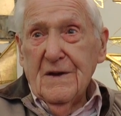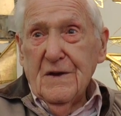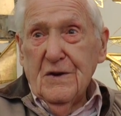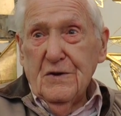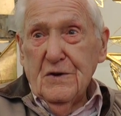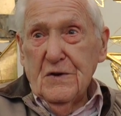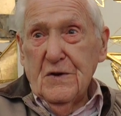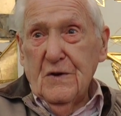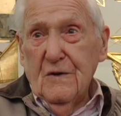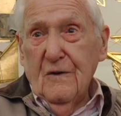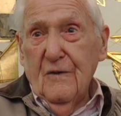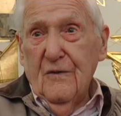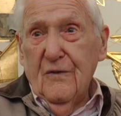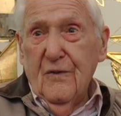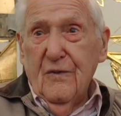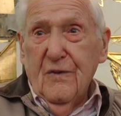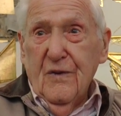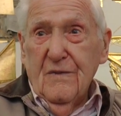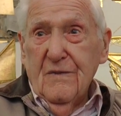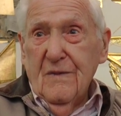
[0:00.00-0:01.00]
just off
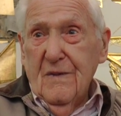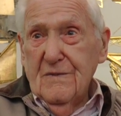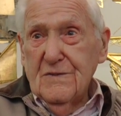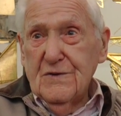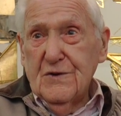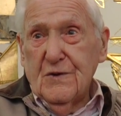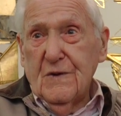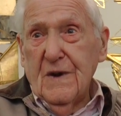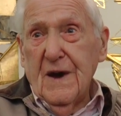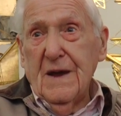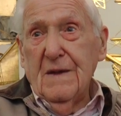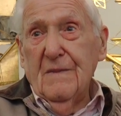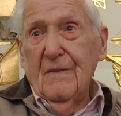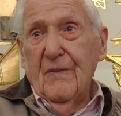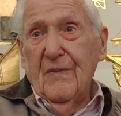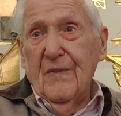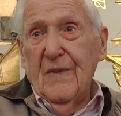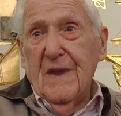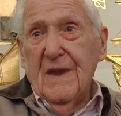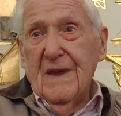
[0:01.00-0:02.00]
straight
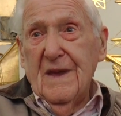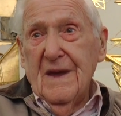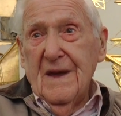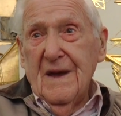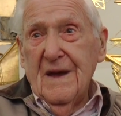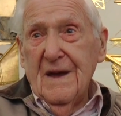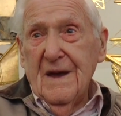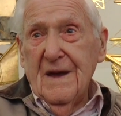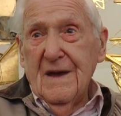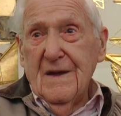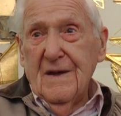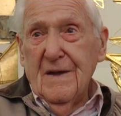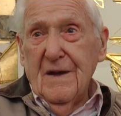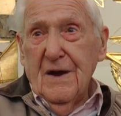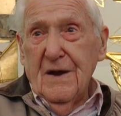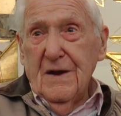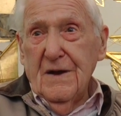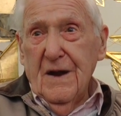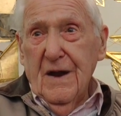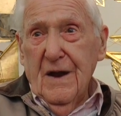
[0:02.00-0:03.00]

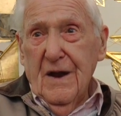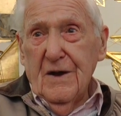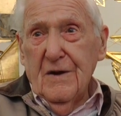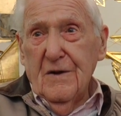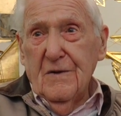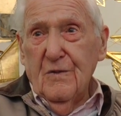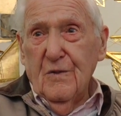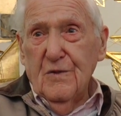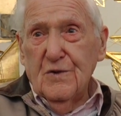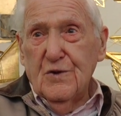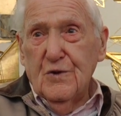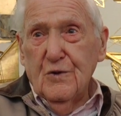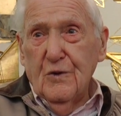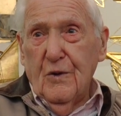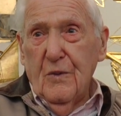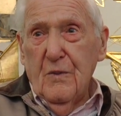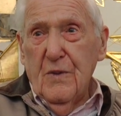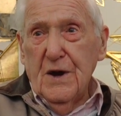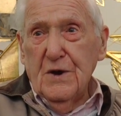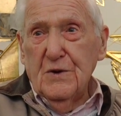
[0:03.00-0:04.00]
and uh, took
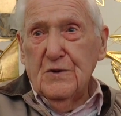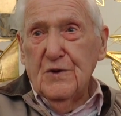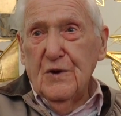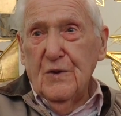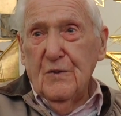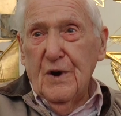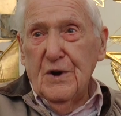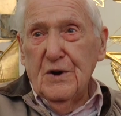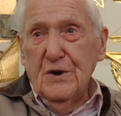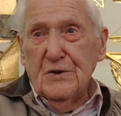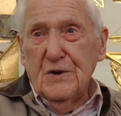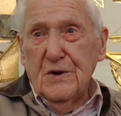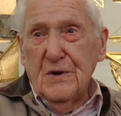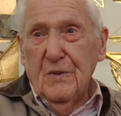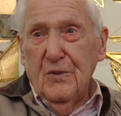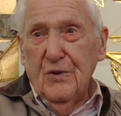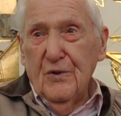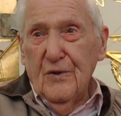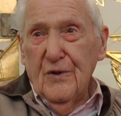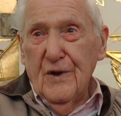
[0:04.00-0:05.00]
about two minutes to
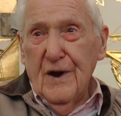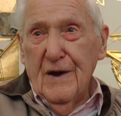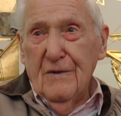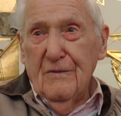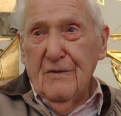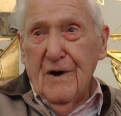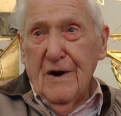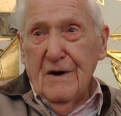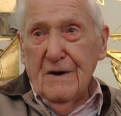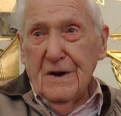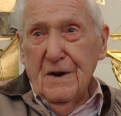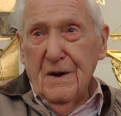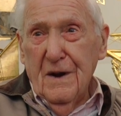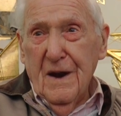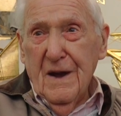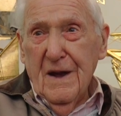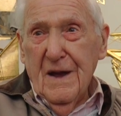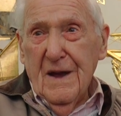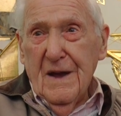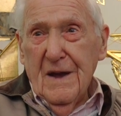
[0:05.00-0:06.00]
put that right.
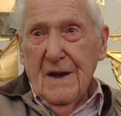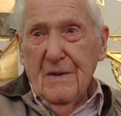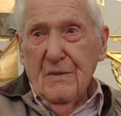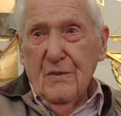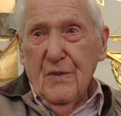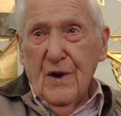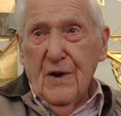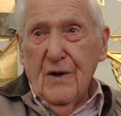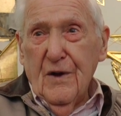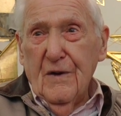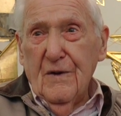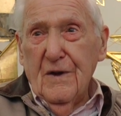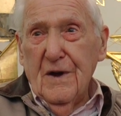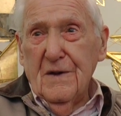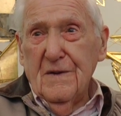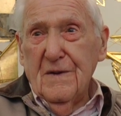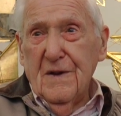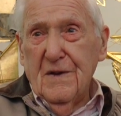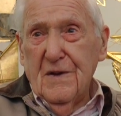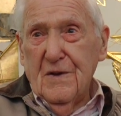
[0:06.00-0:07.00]
But
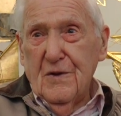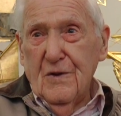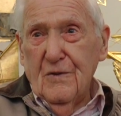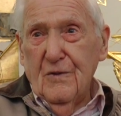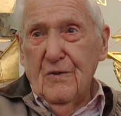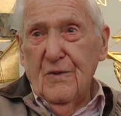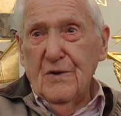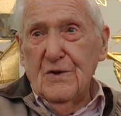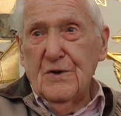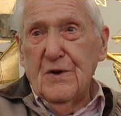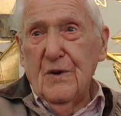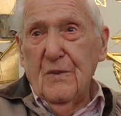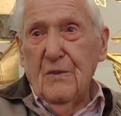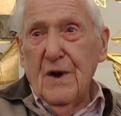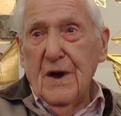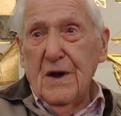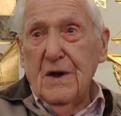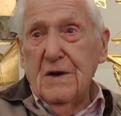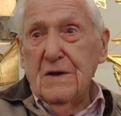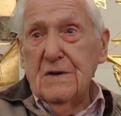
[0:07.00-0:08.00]
I told Mr.
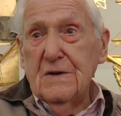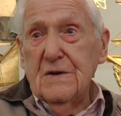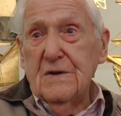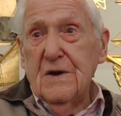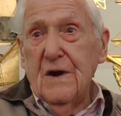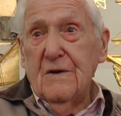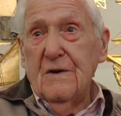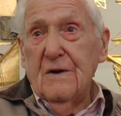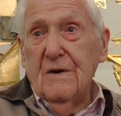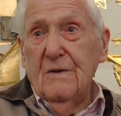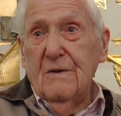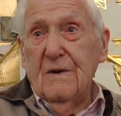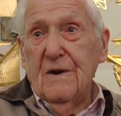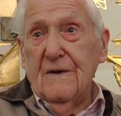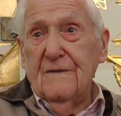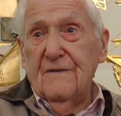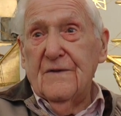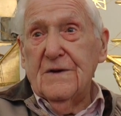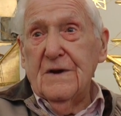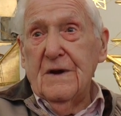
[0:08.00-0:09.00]
Mason that I would
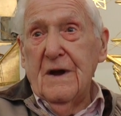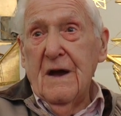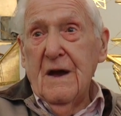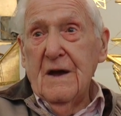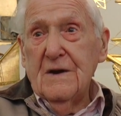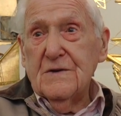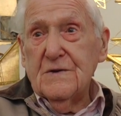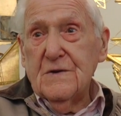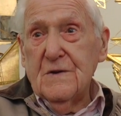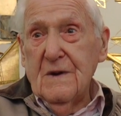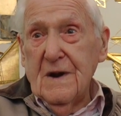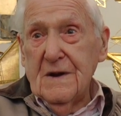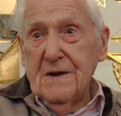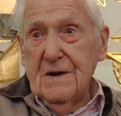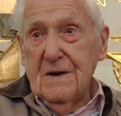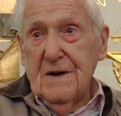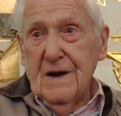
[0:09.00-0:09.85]
have to strut it